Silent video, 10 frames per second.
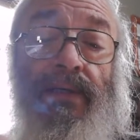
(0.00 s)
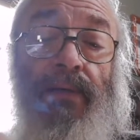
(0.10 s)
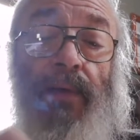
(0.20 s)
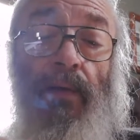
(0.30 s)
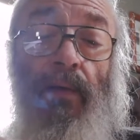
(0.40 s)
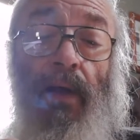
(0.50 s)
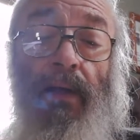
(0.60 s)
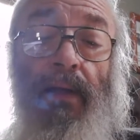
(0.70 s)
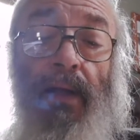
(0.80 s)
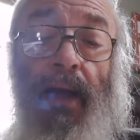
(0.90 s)
and we go
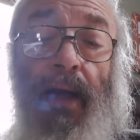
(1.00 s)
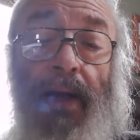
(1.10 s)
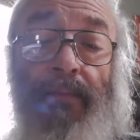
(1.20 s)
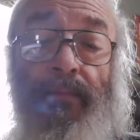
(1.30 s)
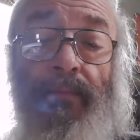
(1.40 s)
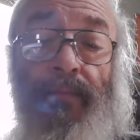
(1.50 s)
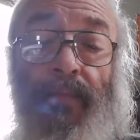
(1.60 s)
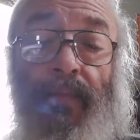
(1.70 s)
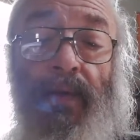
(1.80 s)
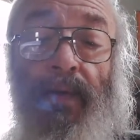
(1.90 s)
like that,
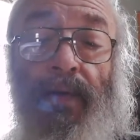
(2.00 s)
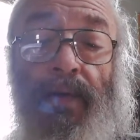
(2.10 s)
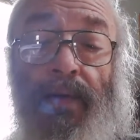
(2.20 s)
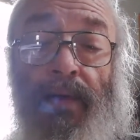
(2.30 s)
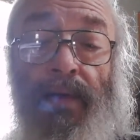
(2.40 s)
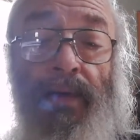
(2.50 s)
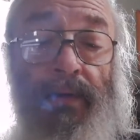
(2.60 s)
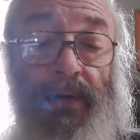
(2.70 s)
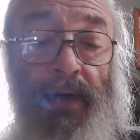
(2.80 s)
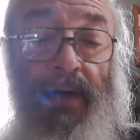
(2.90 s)

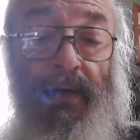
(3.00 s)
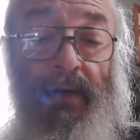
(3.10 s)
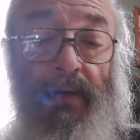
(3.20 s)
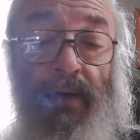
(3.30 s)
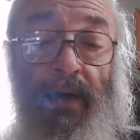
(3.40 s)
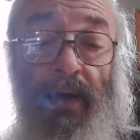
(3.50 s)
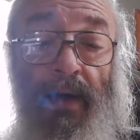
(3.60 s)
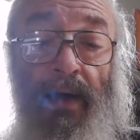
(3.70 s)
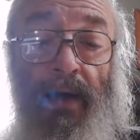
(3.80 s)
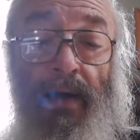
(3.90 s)
take
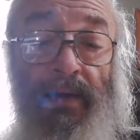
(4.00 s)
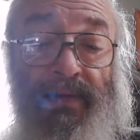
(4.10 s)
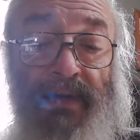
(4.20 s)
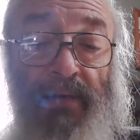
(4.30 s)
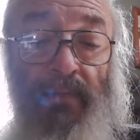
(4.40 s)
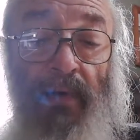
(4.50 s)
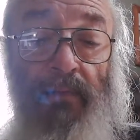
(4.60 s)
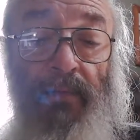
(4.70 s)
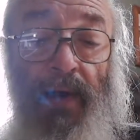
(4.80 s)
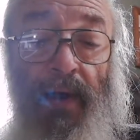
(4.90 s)
the stuff
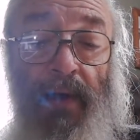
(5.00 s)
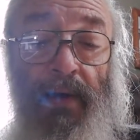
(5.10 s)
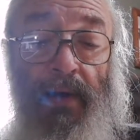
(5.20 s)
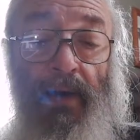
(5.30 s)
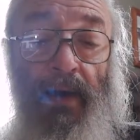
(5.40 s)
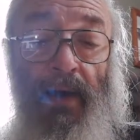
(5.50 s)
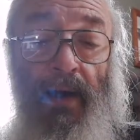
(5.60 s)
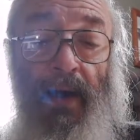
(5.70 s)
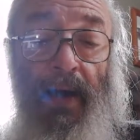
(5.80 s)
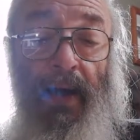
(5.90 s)
off, and
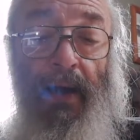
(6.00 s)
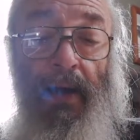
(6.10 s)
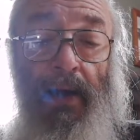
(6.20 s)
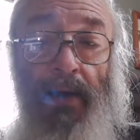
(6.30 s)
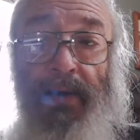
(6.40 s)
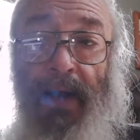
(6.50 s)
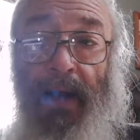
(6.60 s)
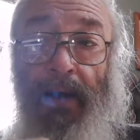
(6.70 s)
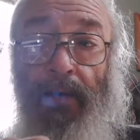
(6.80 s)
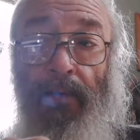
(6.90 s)
I got a little
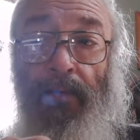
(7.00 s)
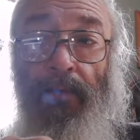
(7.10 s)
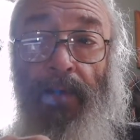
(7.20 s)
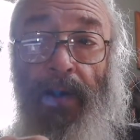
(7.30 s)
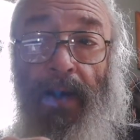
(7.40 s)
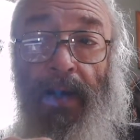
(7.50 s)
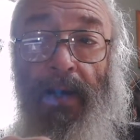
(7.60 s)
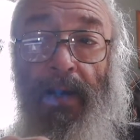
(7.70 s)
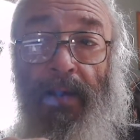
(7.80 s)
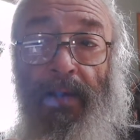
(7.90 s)
nick right
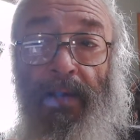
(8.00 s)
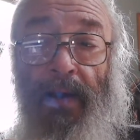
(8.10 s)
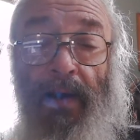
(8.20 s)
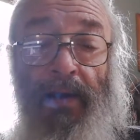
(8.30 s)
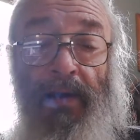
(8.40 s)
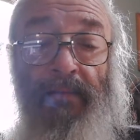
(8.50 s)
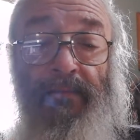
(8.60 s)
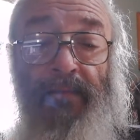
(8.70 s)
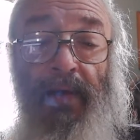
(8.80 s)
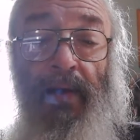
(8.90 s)
there. I can
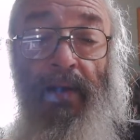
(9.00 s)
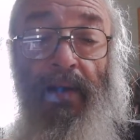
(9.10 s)
feel it.